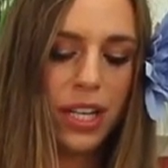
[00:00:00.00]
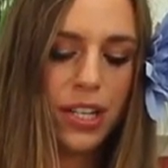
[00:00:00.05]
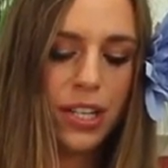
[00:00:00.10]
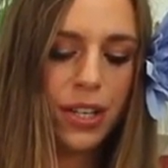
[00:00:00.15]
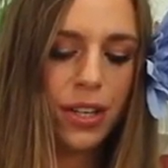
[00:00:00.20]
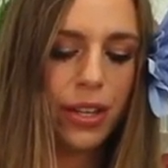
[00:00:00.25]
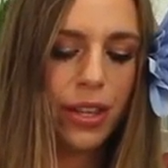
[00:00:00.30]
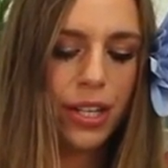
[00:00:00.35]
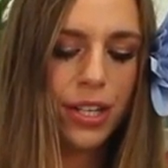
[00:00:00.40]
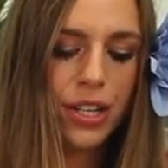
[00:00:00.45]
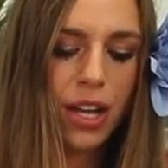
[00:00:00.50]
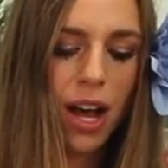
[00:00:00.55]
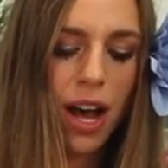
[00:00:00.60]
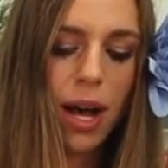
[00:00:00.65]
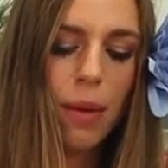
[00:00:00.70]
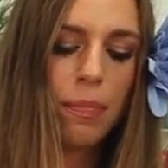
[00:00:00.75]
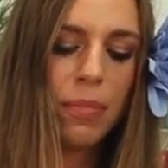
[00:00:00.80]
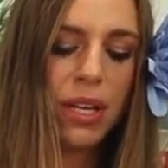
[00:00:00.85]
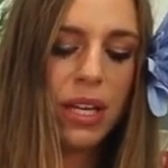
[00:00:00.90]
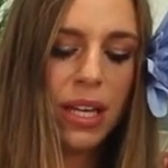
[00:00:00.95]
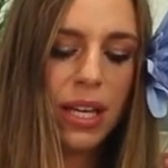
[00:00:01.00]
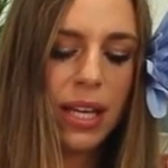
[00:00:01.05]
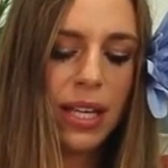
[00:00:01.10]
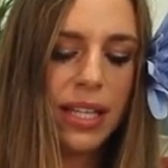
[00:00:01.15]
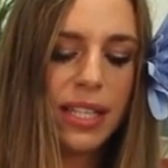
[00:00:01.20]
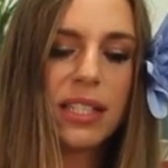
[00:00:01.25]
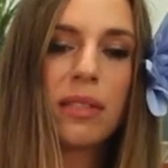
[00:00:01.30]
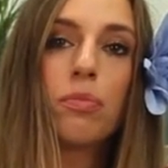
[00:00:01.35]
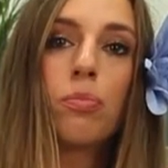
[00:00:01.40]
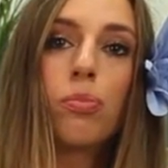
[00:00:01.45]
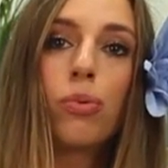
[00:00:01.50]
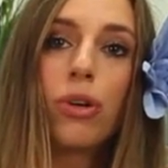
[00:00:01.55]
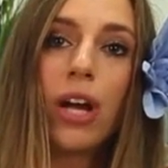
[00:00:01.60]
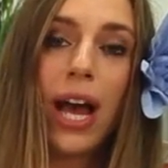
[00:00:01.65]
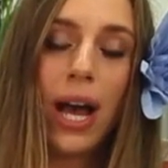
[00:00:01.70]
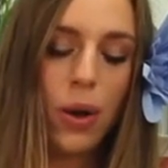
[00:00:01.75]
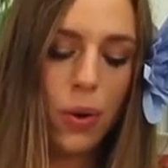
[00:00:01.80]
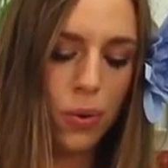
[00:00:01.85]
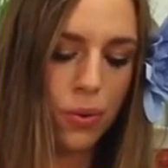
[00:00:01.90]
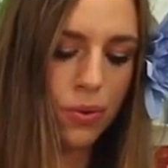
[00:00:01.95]
until the top is
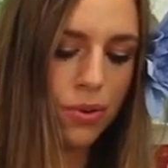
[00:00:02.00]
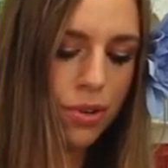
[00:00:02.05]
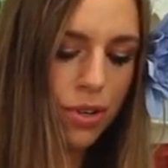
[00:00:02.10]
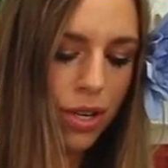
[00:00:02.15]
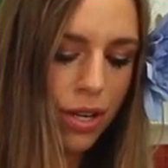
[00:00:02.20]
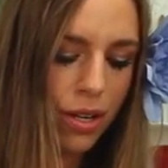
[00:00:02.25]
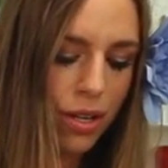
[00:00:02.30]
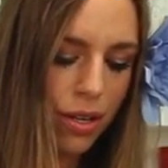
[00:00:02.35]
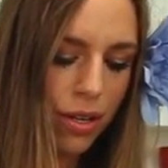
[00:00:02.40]
browned